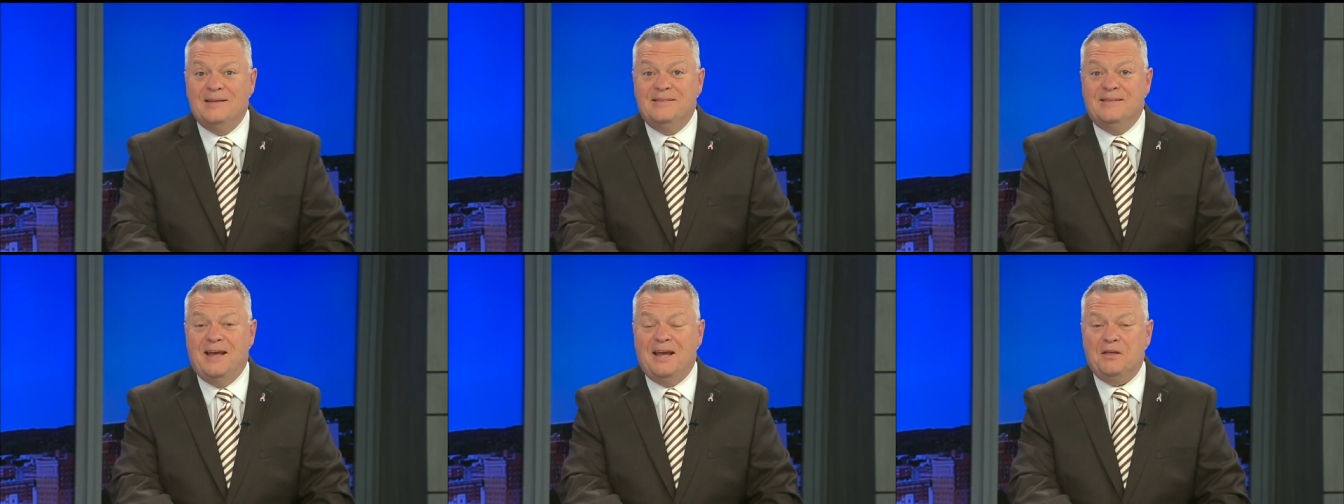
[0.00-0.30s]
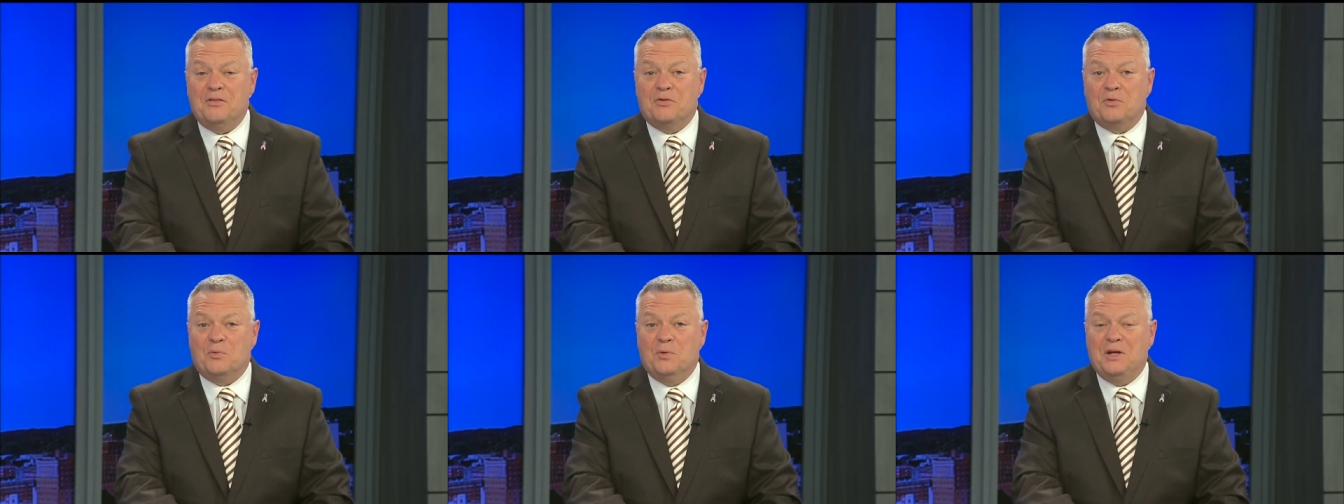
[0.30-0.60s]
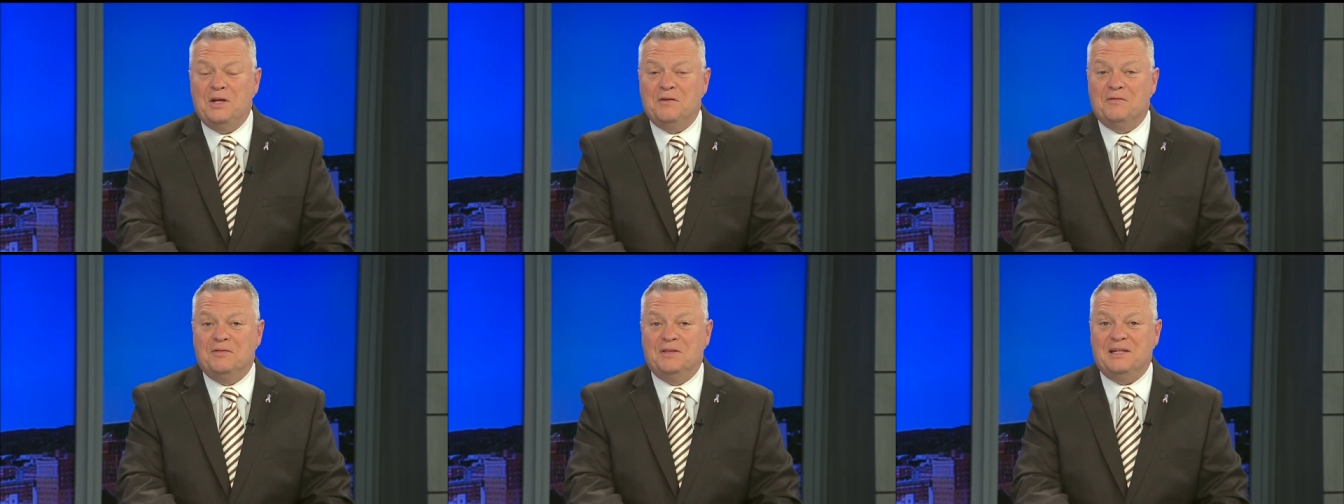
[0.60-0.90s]
Day
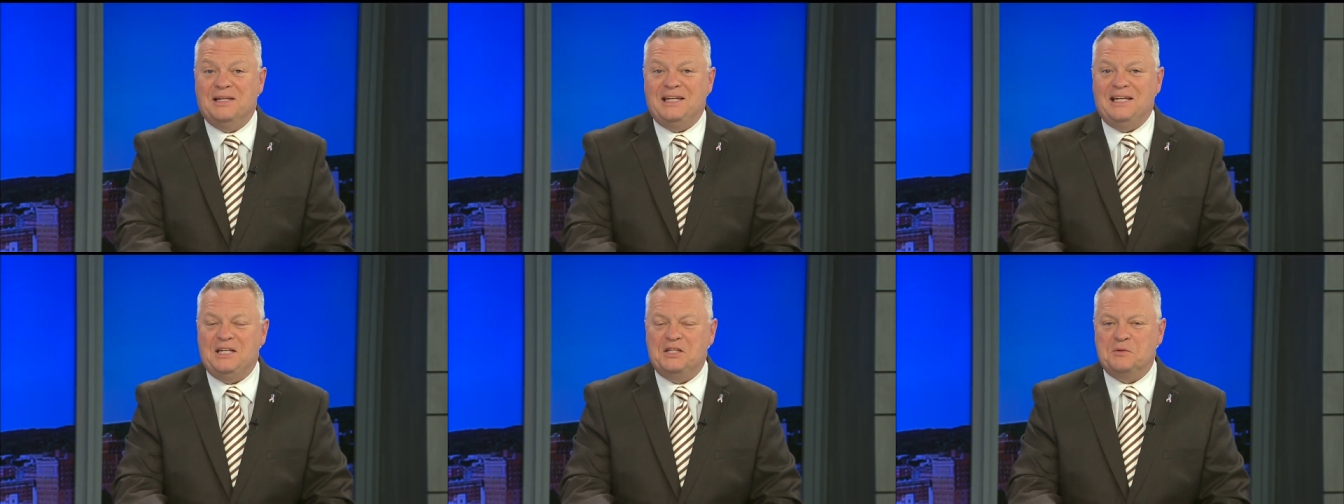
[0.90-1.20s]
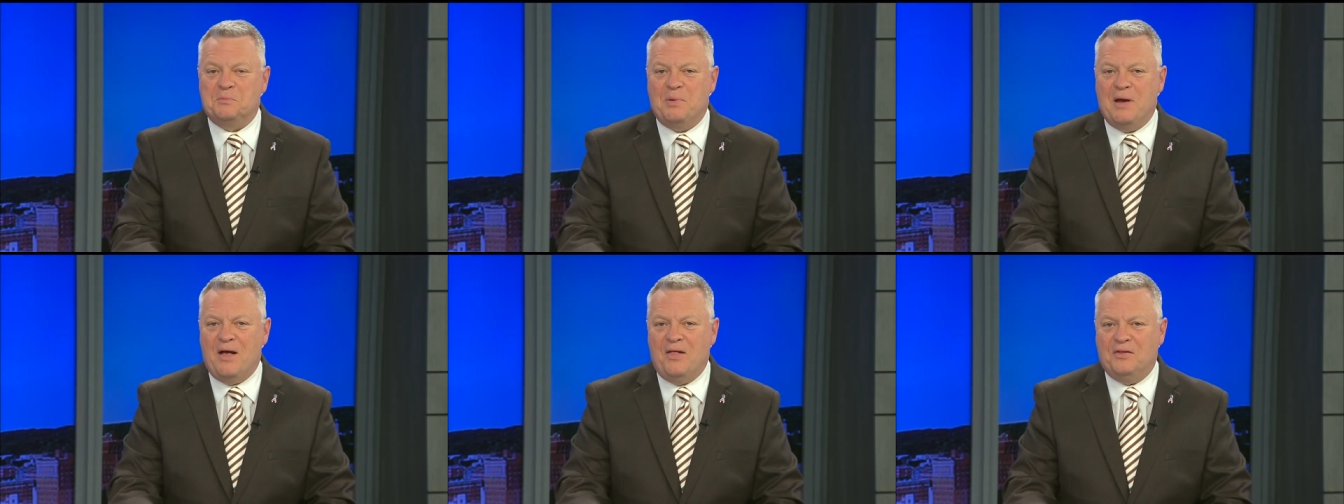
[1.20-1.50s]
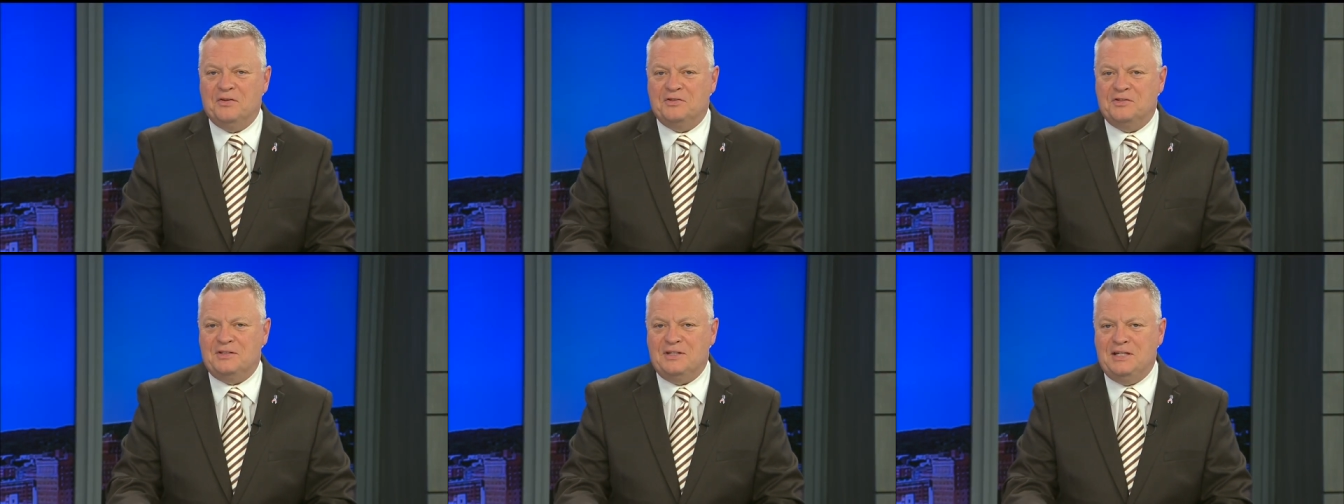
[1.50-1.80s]
three of the East
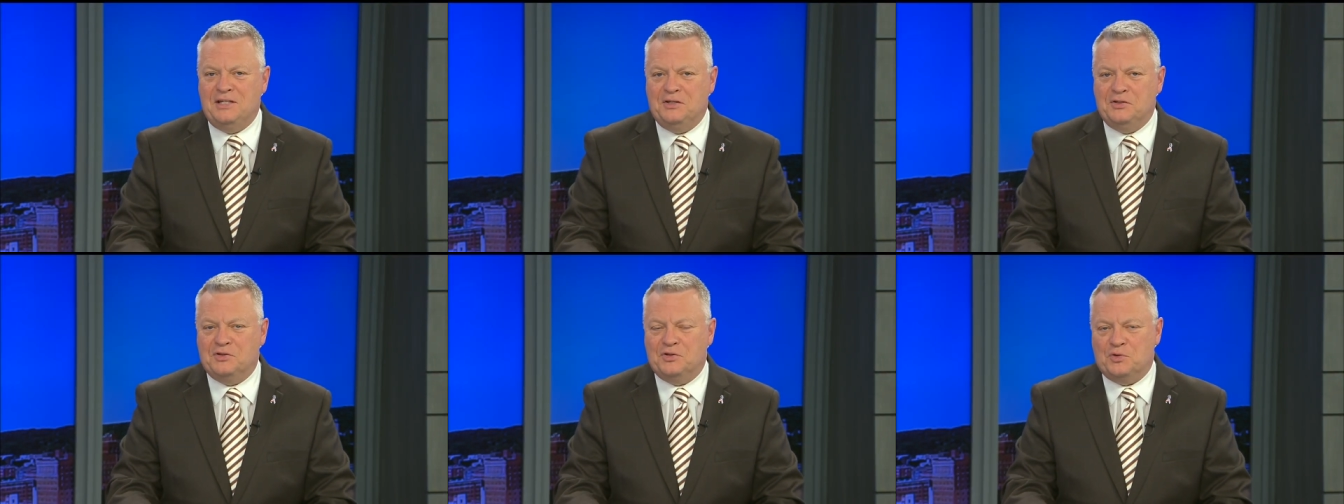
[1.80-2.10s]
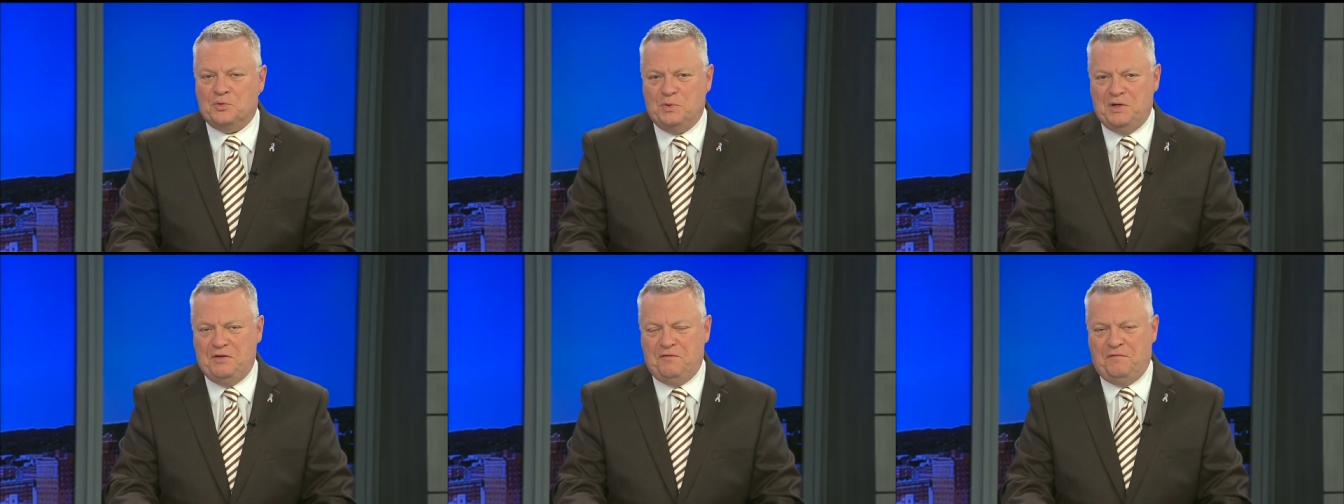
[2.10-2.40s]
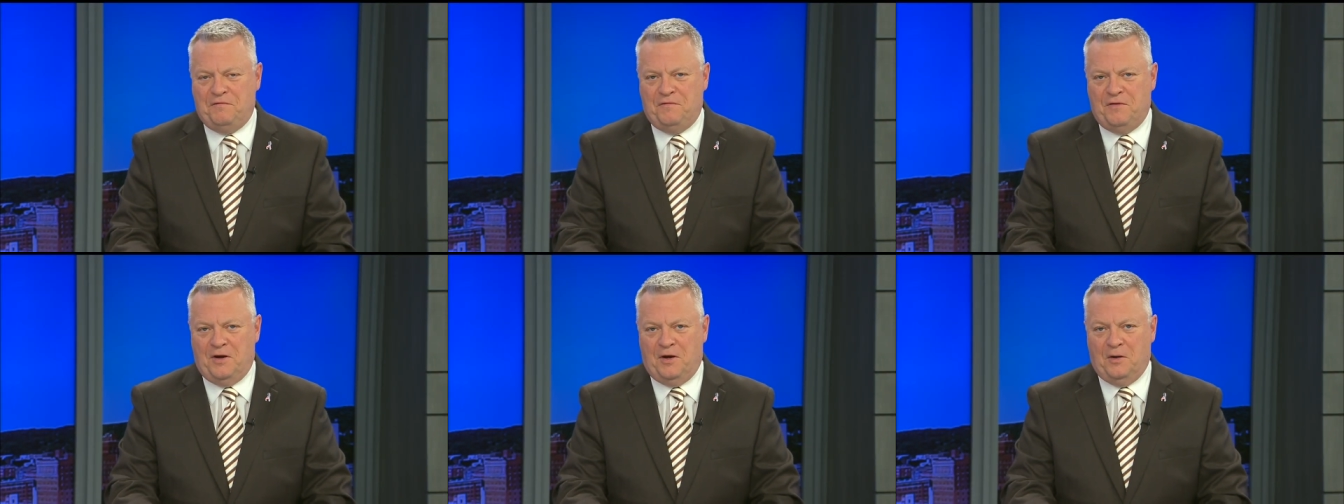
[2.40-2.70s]
Palestine Street
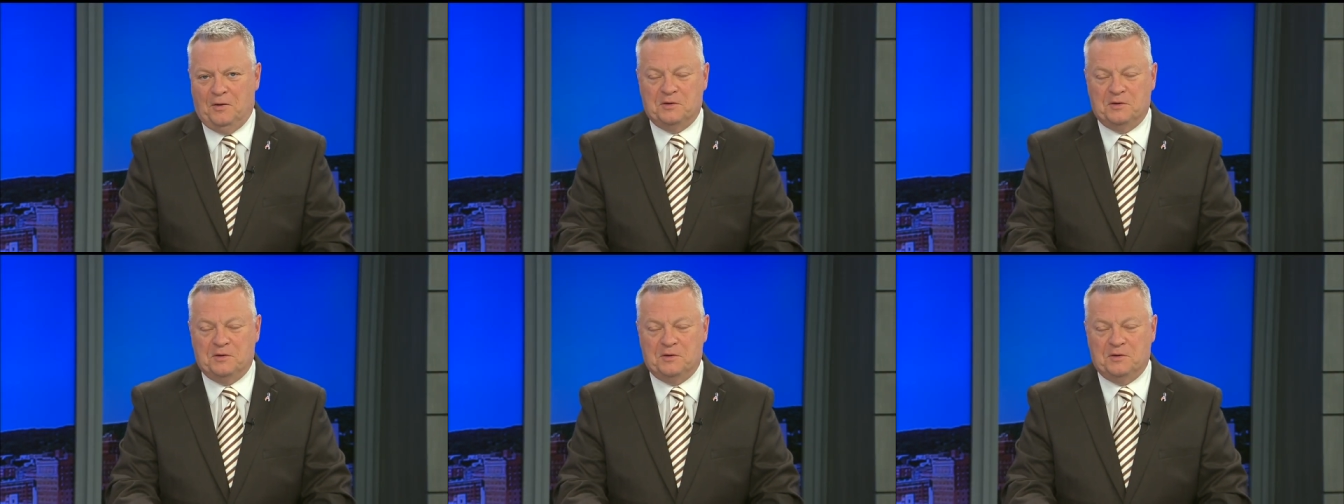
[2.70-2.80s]
Fair.